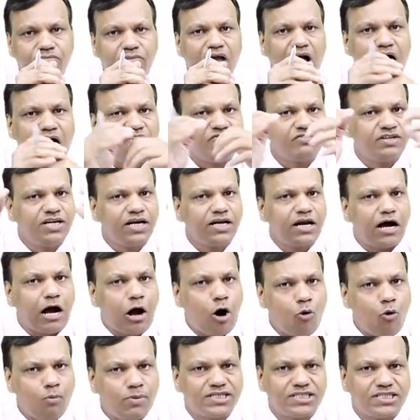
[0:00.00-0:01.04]
After
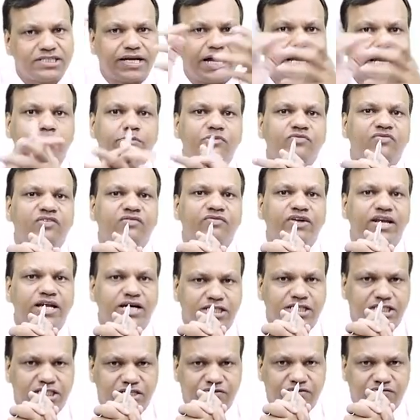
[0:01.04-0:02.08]
how much time we will
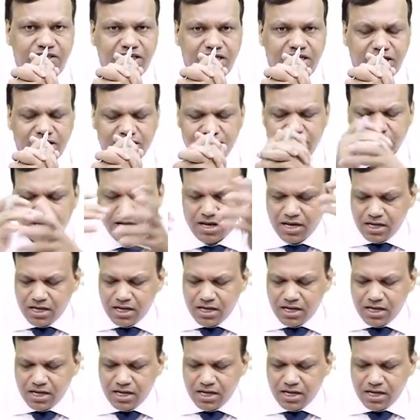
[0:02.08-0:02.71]
achieve this?